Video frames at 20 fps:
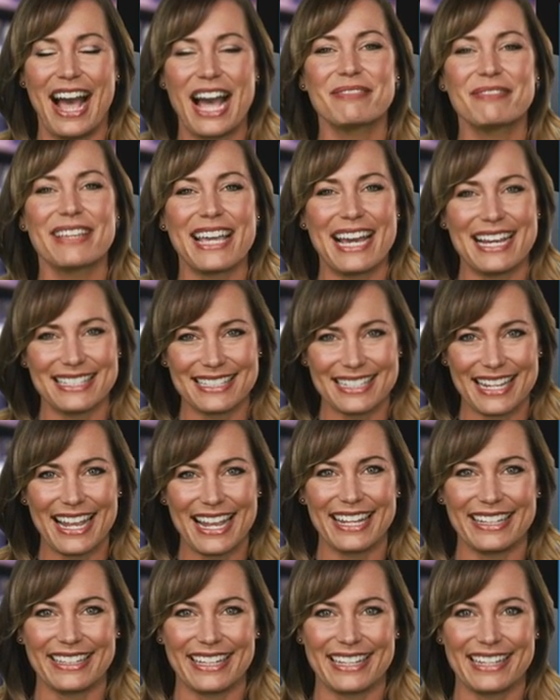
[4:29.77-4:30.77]
I'm Cassie
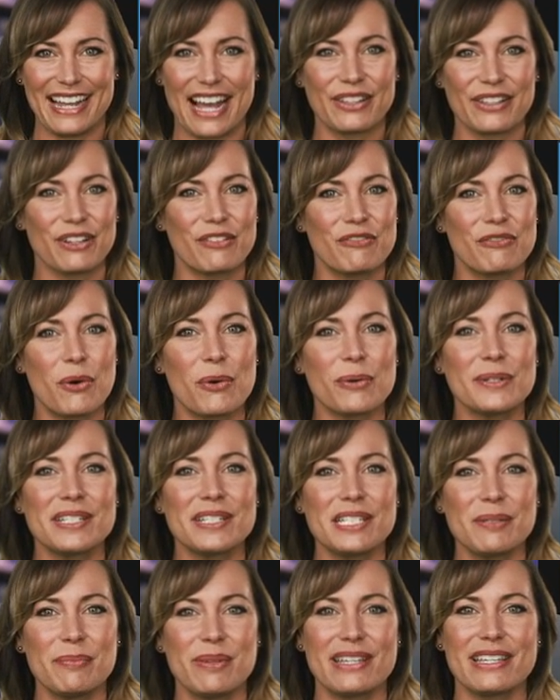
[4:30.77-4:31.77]
Haley. I look forward
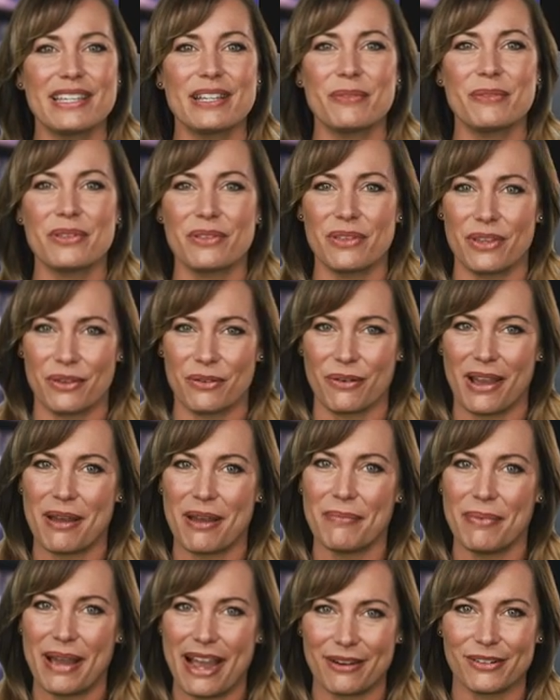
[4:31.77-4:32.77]
to speaking with you
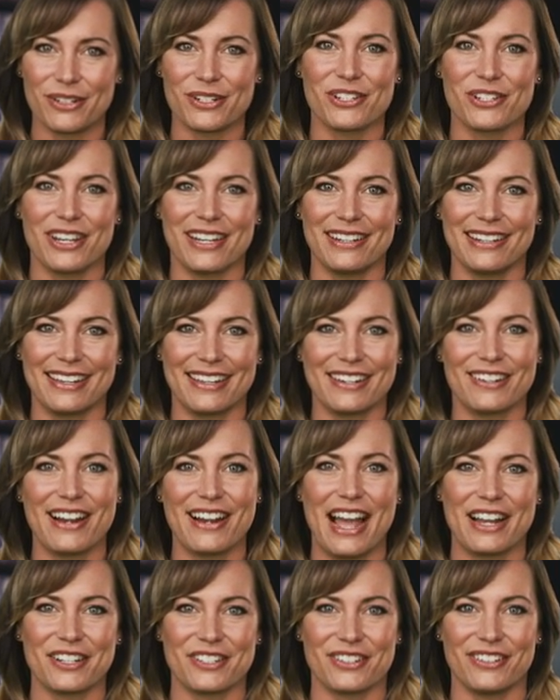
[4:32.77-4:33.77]
at PowerGen
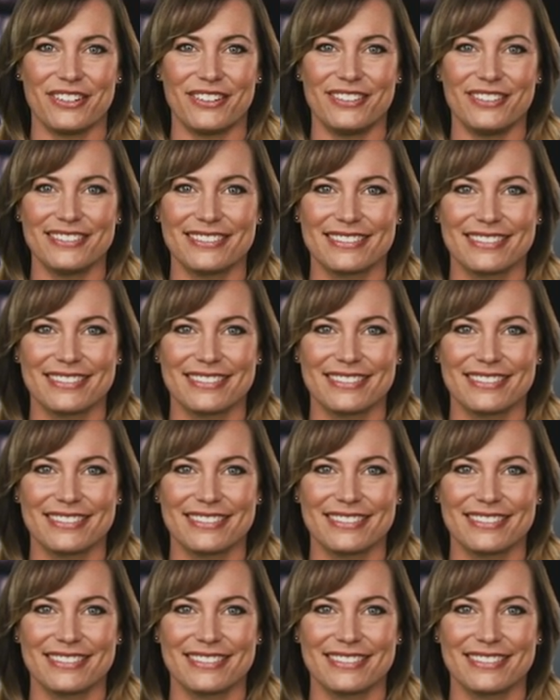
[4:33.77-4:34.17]
International.